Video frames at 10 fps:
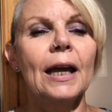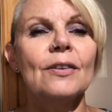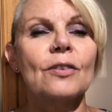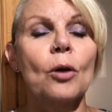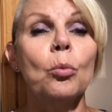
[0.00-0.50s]

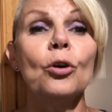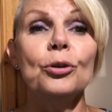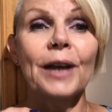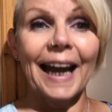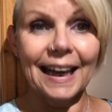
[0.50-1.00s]
So what
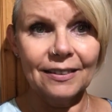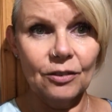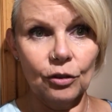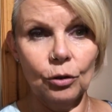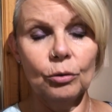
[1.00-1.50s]
you can
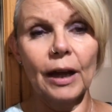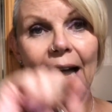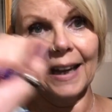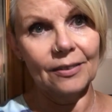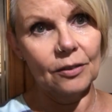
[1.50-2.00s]
do, the
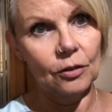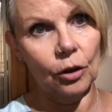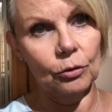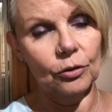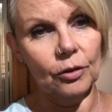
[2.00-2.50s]

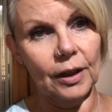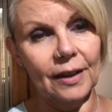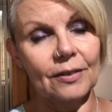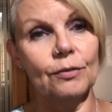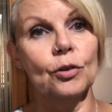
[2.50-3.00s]
antidote to
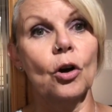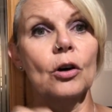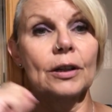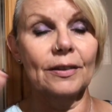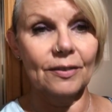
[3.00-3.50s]
this, if you
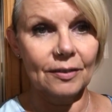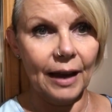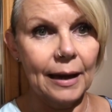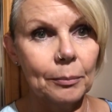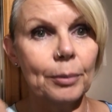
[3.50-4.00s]
can't
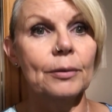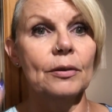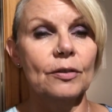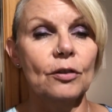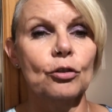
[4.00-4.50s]
escape
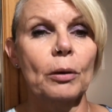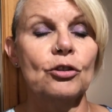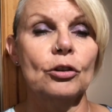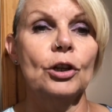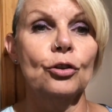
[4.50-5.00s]
the
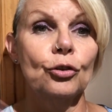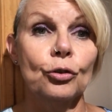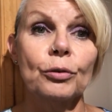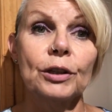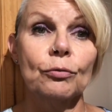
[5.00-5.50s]
situation in
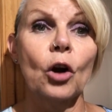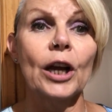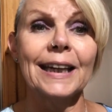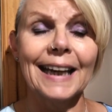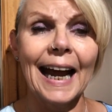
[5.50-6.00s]
you're in
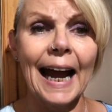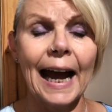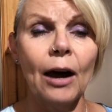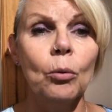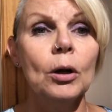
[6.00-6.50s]
right
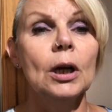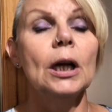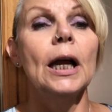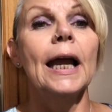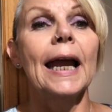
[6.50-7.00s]
now,
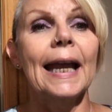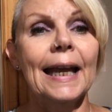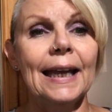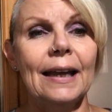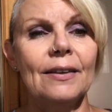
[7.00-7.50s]

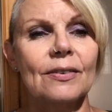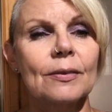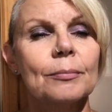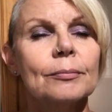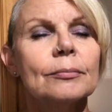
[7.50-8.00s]
is